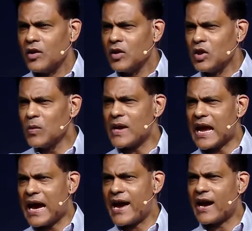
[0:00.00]
You and
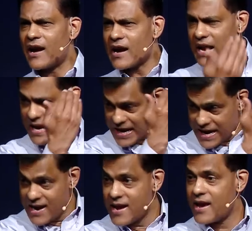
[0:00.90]
I are
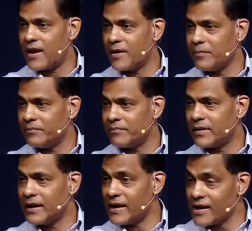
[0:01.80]
in him,
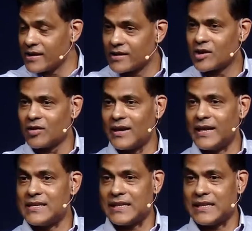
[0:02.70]
in Christ.